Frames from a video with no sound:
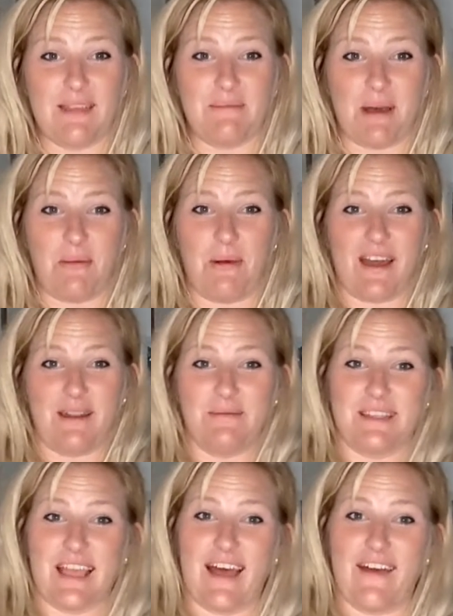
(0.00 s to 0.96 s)
bell
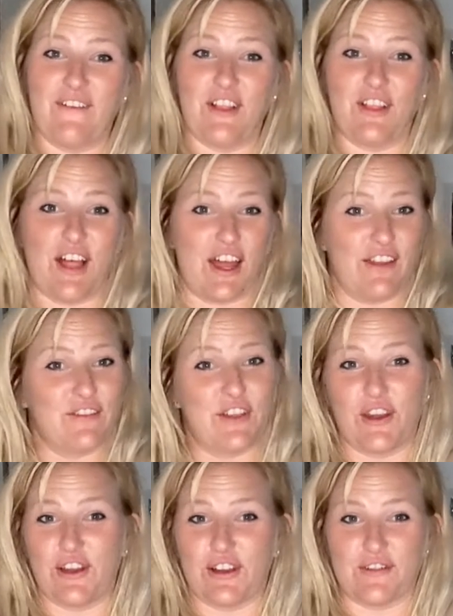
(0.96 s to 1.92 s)
bottoms have a lot of
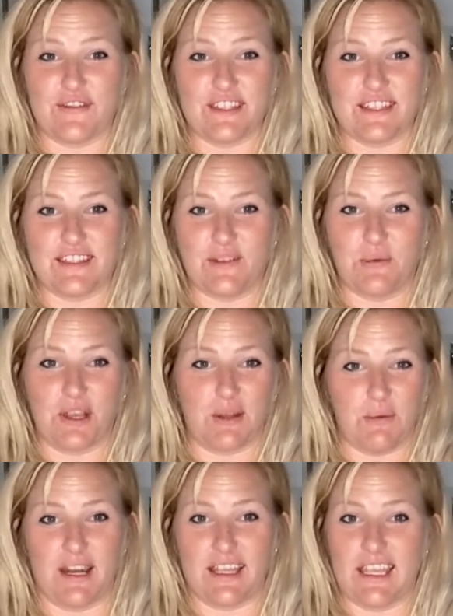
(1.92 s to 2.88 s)
curves, so we're
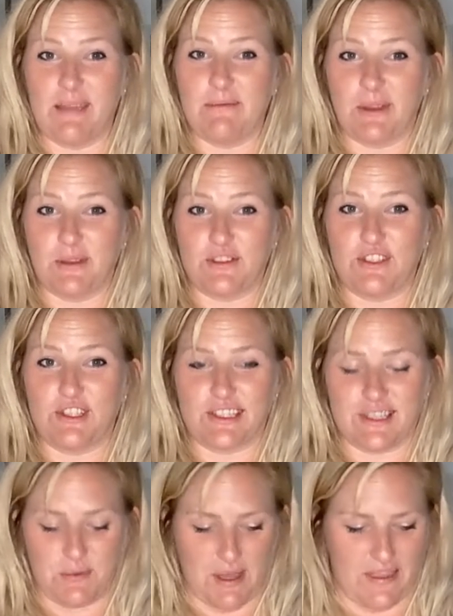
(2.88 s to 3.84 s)
going to want to keep those
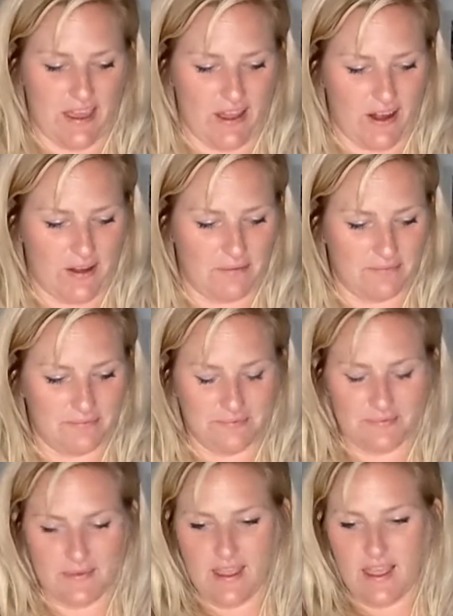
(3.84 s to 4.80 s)
just the way they are.
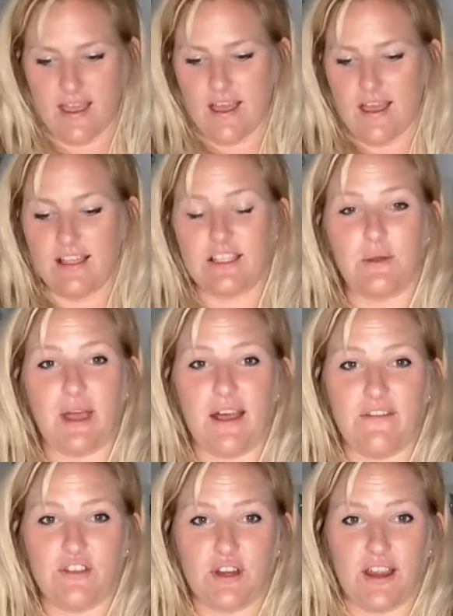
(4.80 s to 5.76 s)
So
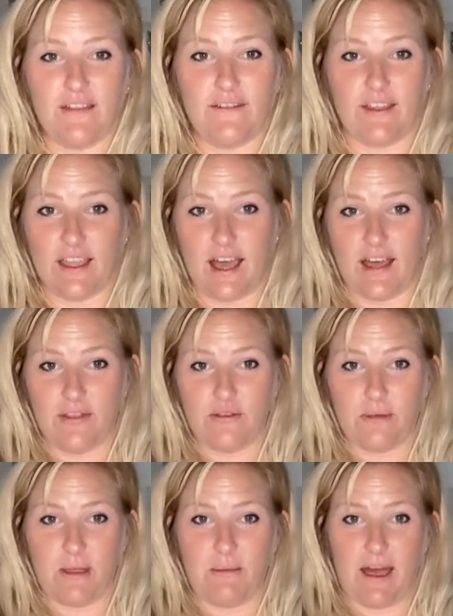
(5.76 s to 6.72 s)
after I've cut
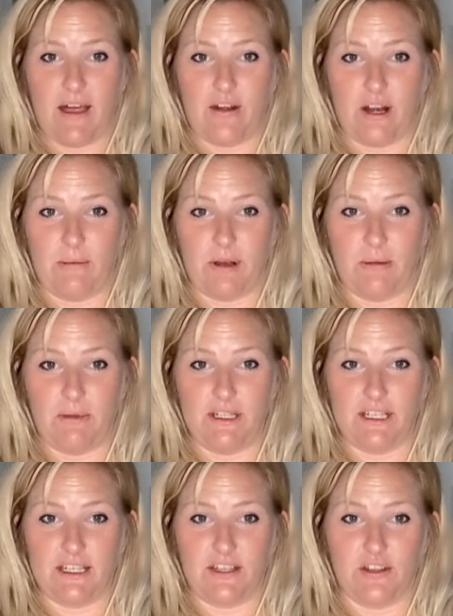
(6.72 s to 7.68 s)
through my pattern at
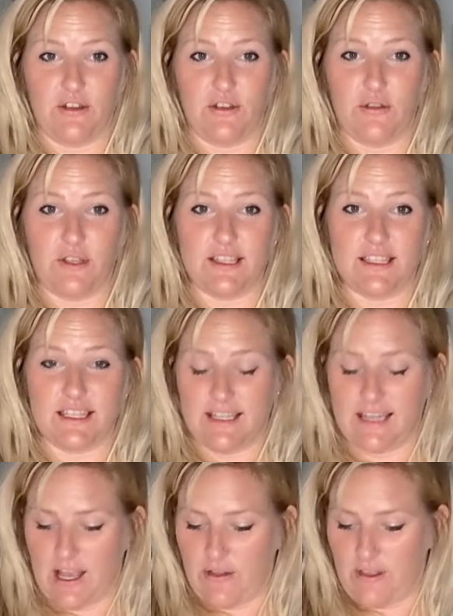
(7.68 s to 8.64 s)
perpendicular, you can see
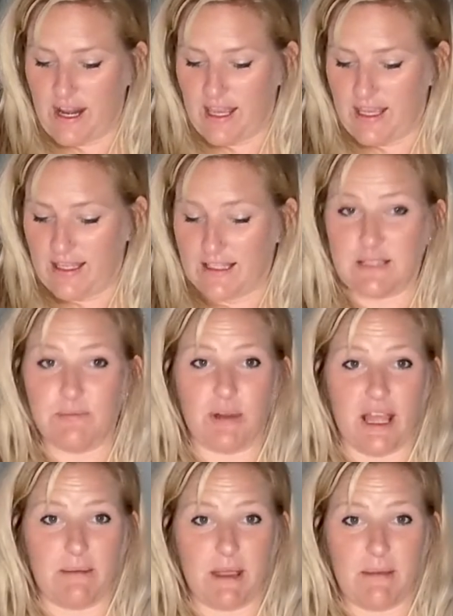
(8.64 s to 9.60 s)
now that I can
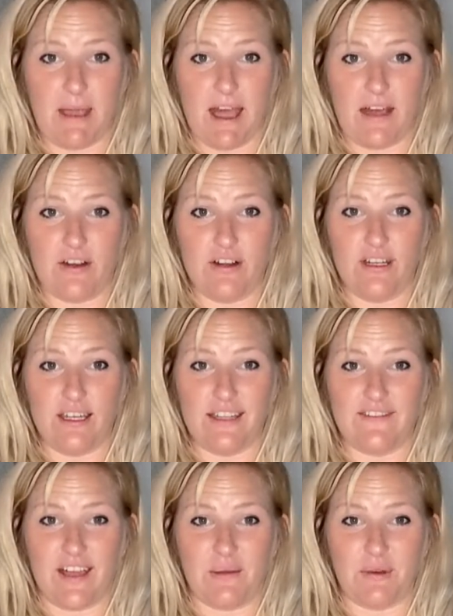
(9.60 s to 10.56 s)
spread my pattern
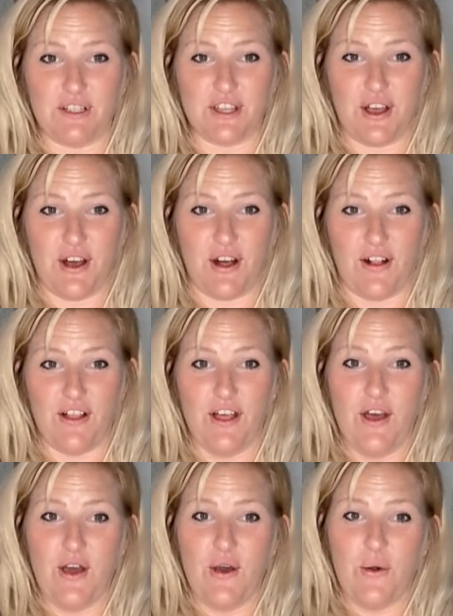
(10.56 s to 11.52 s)
if I were tall,
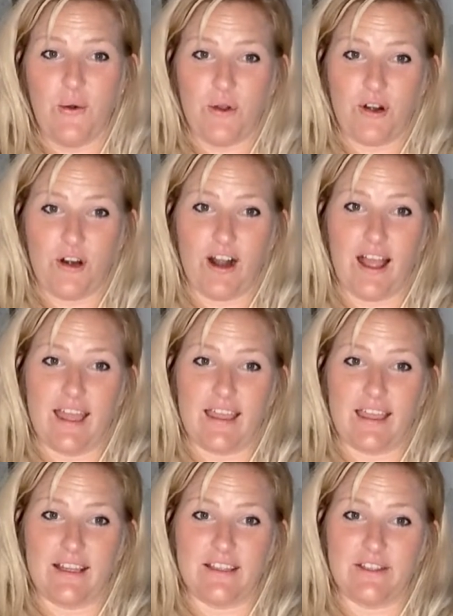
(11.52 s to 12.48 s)
or I
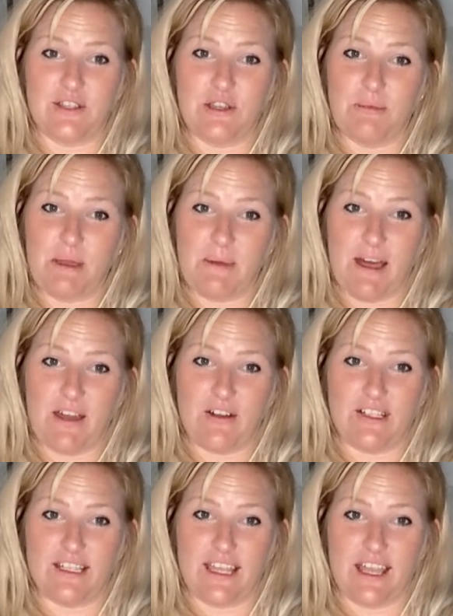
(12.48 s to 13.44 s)
can scoot my
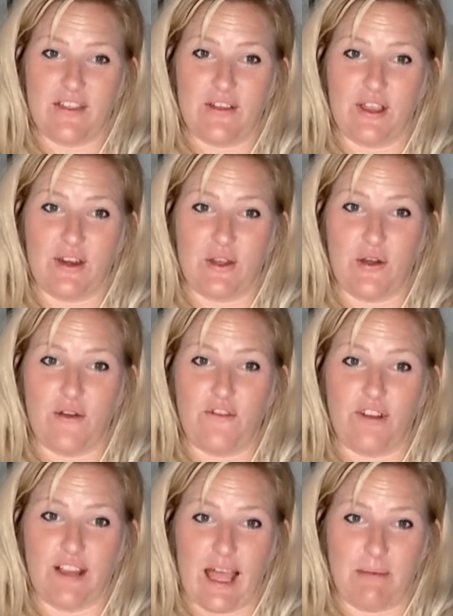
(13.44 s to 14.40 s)
pattern together and
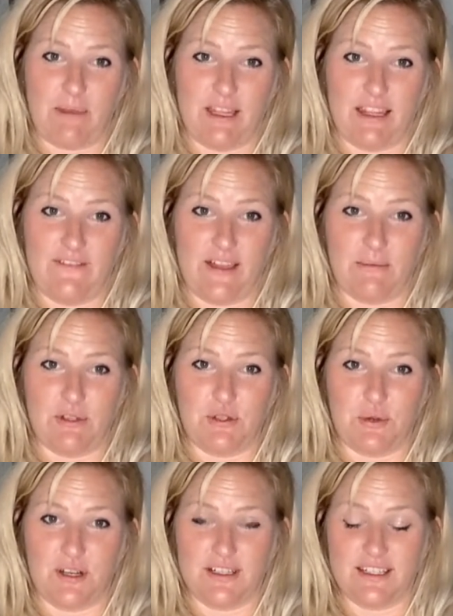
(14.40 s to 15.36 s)
overlap it if I'm
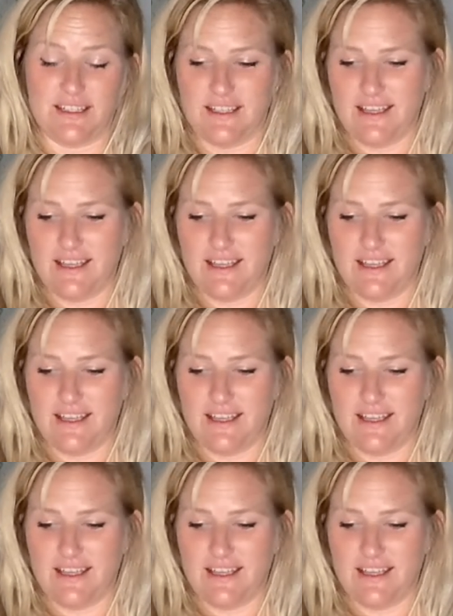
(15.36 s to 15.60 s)
short.